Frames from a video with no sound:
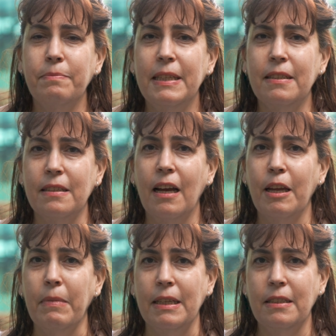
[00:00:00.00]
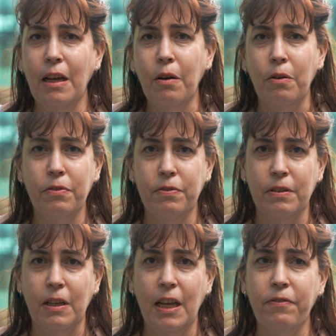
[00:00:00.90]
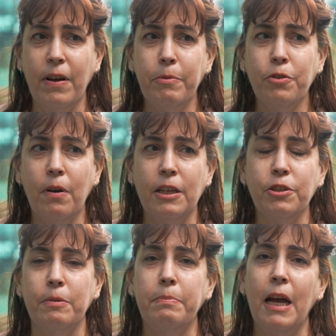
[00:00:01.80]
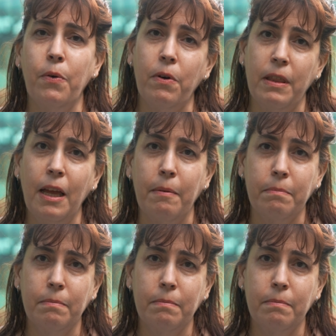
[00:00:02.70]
be denying myself if I'm trying to empower them